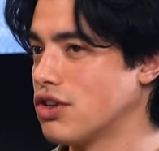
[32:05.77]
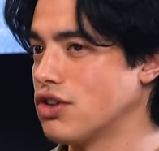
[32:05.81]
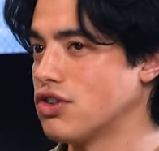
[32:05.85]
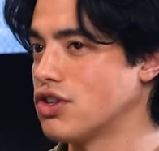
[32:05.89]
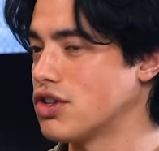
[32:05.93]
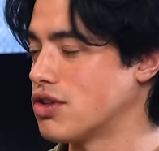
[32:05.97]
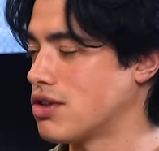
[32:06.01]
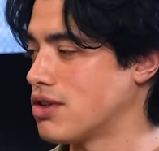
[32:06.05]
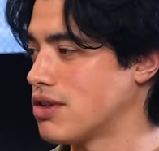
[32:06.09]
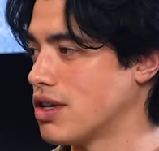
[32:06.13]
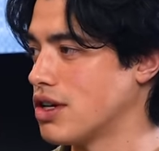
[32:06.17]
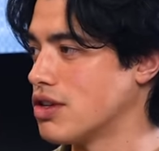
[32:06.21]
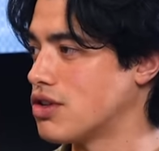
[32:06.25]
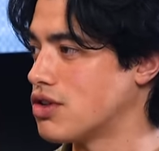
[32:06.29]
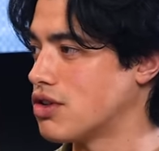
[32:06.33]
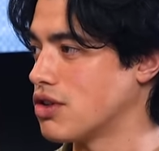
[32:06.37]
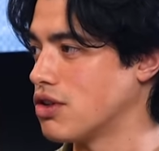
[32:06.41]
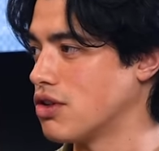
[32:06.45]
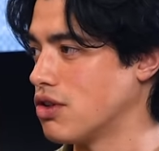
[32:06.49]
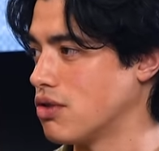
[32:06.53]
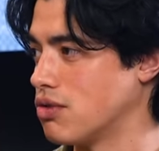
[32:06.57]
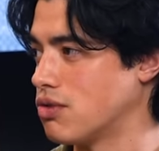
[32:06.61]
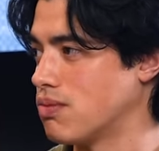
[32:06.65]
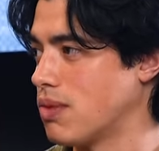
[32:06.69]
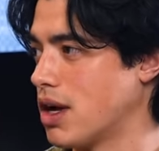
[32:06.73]
You just
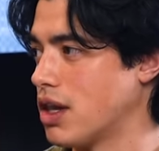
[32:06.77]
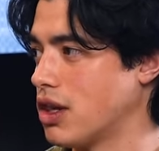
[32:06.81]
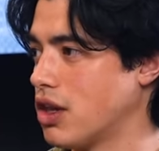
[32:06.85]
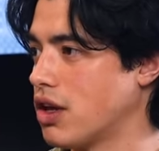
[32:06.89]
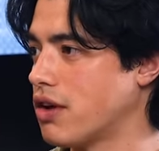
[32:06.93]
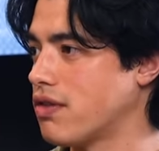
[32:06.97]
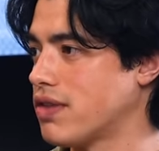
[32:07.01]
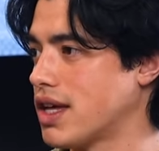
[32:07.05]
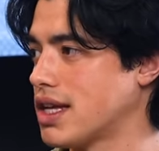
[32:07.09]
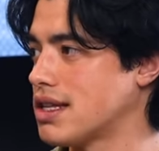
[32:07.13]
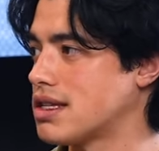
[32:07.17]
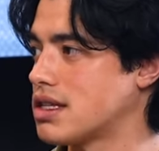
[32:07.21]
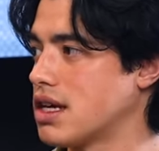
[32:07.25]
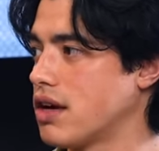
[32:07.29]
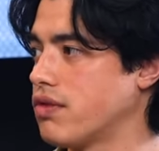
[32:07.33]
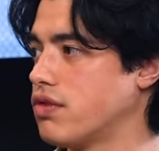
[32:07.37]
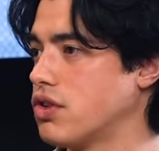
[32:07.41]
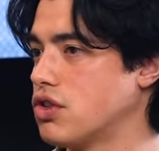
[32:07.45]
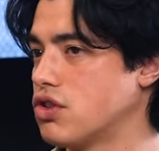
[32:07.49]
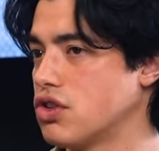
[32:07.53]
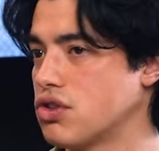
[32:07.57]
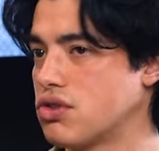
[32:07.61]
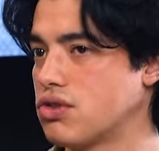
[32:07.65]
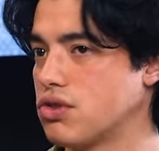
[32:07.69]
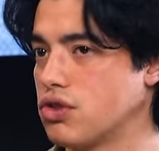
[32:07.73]
you a lot of that stuff
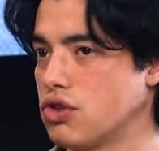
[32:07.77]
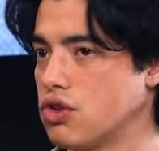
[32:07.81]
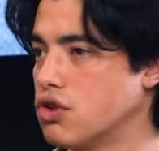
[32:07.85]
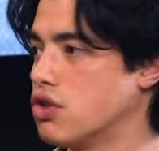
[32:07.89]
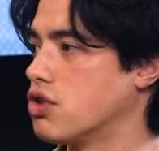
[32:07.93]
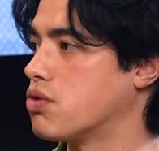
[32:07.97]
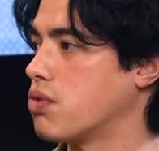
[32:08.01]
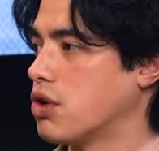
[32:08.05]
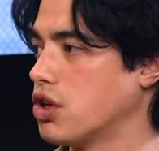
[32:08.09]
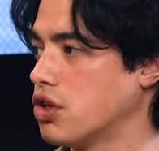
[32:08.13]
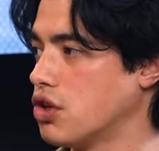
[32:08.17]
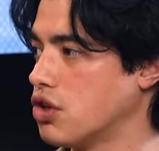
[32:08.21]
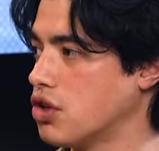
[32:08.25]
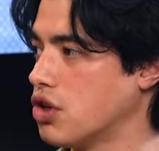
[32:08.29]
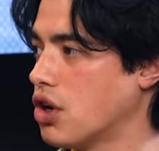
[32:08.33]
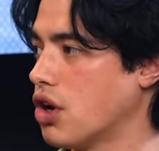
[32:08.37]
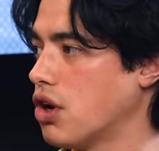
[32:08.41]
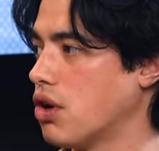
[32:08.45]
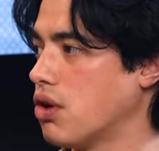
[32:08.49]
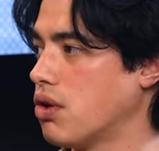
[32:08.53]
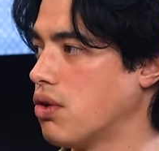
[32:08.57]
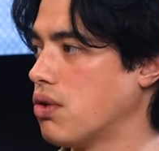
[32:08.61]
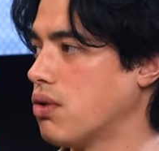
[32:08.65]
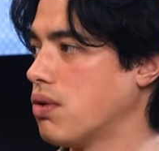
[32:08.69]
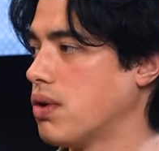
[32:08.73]
you just use what you
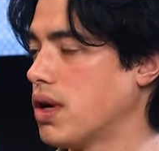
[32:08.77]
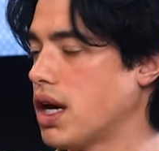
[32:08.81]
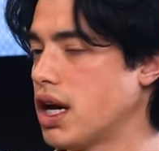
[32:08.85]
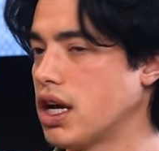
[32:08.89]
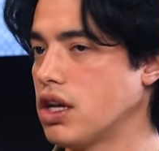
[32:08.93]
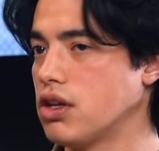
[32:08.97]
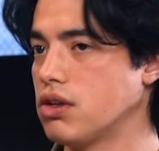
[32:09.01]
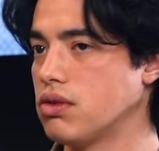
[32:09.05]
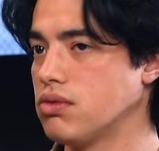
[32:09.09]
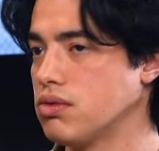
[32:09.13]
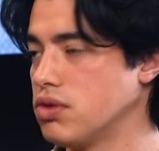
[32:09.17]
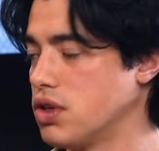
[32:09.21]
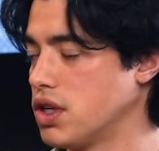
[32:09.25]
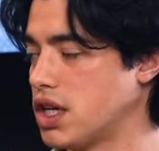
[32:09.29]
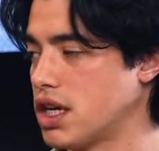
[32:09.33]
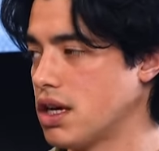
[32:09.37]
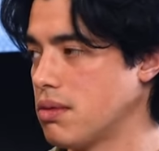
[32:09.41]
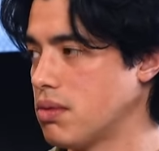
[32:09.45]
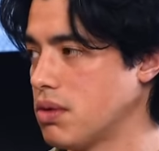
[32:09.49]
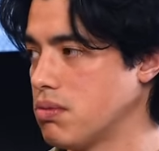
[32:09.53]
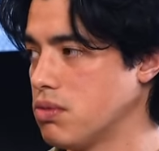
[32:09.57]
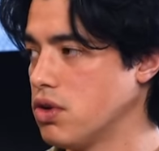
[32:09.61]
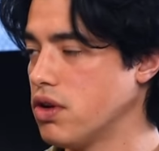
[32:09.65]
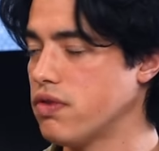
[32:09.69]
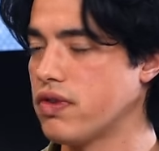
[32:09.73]
know and you
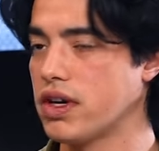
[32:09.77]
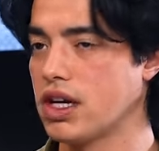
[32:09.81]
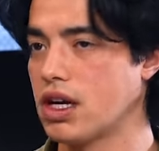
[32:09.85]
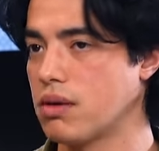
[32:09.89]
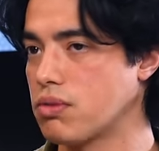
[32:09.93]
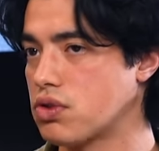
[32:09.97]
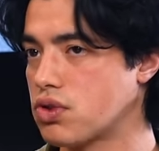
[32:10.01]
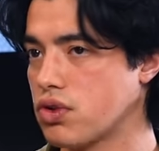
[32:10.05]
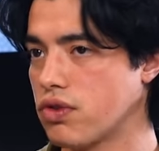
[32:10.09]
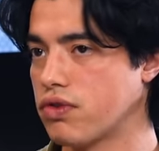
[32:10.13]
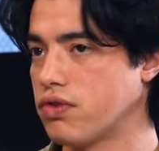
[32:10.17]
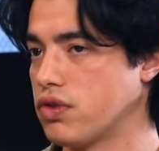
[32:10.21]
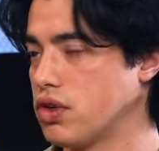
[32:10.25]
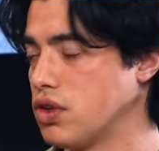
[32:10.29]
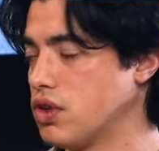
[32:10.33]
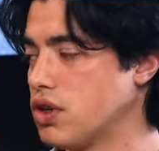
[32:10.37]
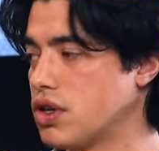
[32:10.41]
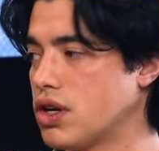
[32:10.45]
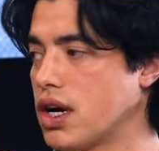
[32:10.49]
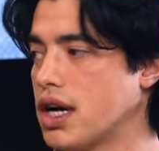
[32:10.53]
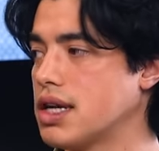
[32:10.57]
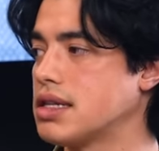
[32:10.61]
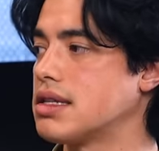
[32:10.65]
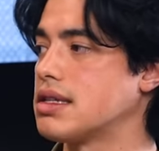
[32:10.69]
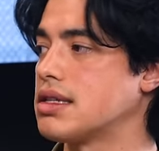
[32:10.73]
keep it moving. And I'm sure for you
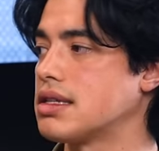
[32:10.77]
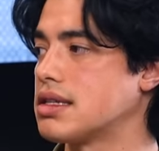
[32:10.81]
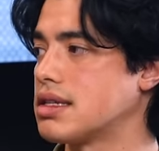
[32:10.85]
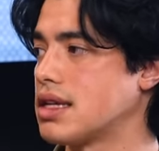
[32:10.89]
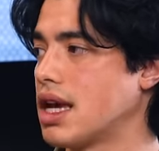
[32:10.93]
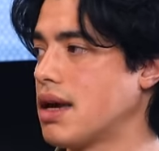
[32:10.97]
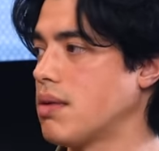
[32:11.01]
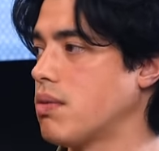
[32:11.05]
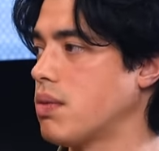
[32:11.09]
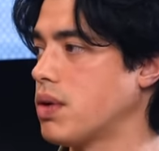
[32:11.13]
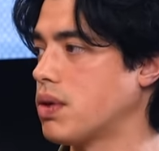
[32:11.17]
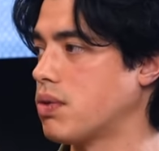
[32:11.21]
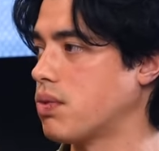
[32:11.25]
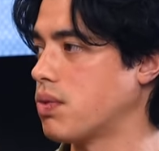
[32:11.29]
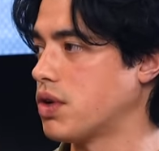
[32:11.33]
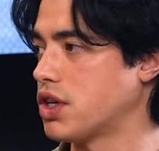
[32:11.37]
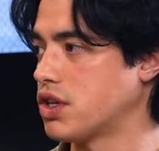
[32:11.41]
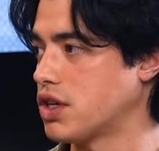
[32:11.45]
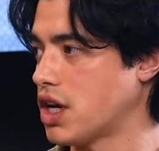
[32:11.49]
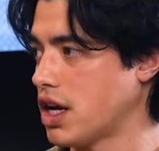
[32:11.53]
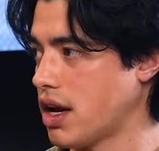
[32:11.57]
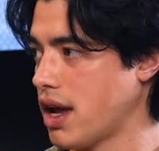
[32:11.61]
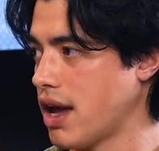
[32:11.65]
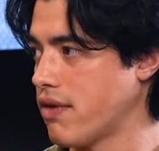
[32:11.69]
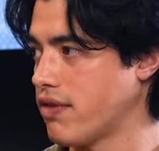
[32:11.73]
guys it's the same with
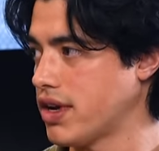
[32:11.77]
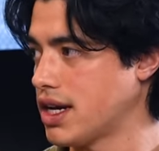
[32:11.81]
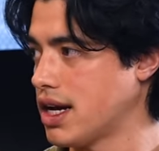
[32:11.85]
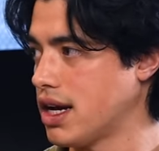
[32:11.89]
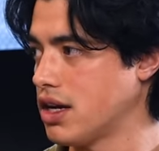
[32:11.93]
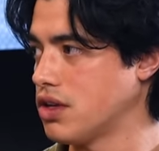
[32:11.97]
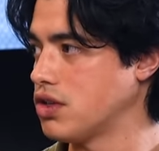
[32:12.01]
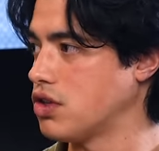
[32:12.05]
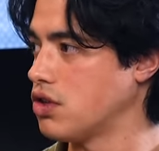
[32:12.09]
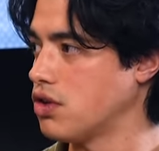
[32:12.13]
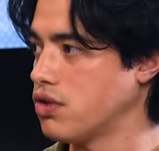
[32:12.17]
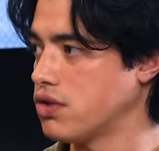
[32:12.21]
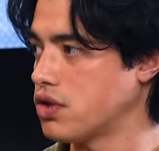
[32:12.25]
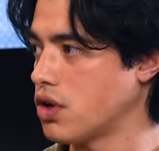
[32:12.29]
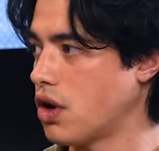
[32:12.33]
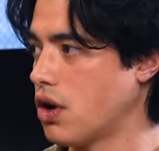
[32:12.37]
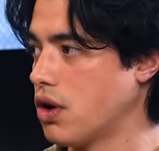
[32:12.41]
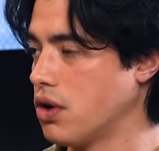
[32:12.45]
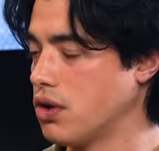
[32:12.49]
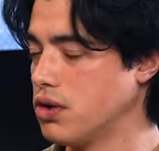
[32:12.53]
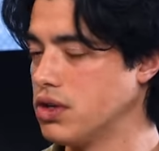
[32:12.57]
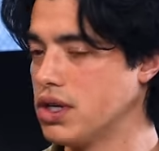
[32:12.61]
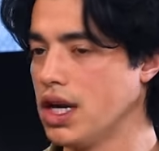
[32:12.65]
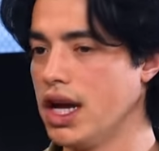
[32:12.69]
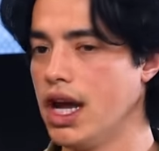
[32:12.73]
whichever cars you mm,
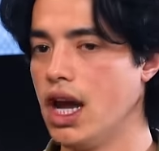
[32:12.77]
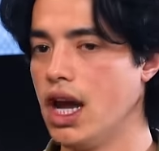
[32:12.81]
owned.